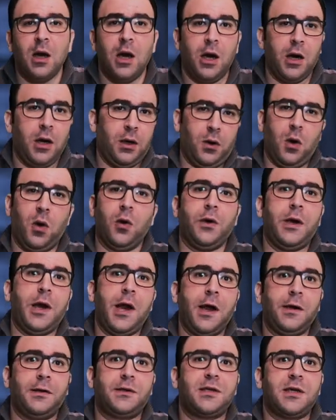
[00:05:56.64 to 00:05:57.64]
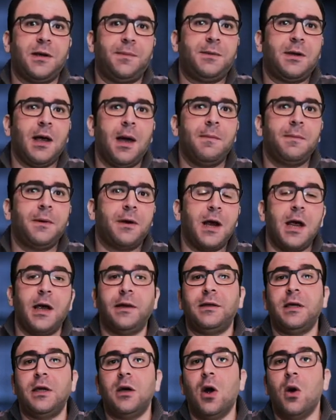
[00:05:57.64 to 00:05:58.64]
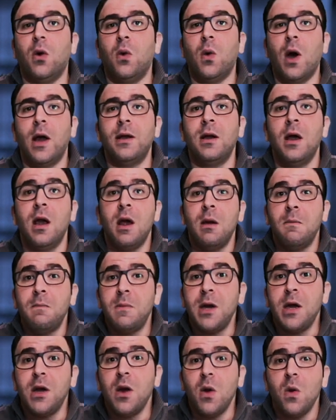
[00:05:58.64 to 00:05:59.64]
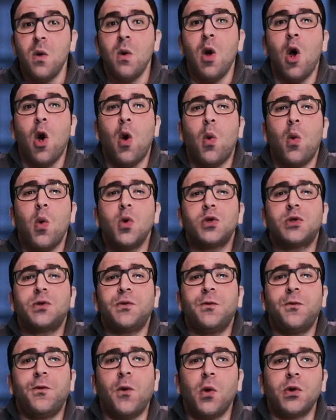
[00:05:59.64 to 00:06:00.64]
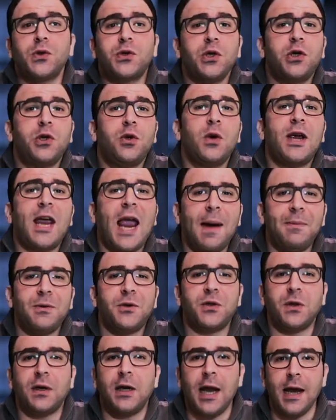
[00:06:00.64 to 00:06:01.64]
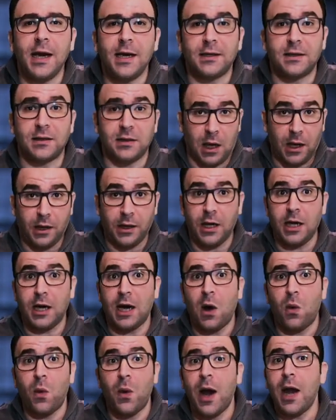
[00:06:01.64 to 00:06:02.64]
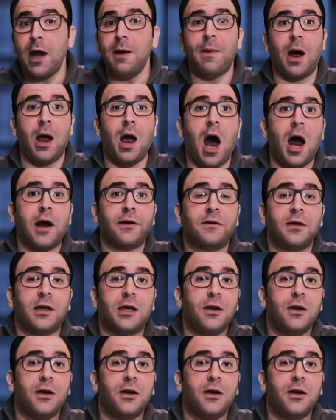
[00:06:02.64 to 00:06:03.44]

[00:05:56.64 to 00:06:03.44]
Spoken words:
In 8 September 1801, Mino was forced to capitulate, signing away by Article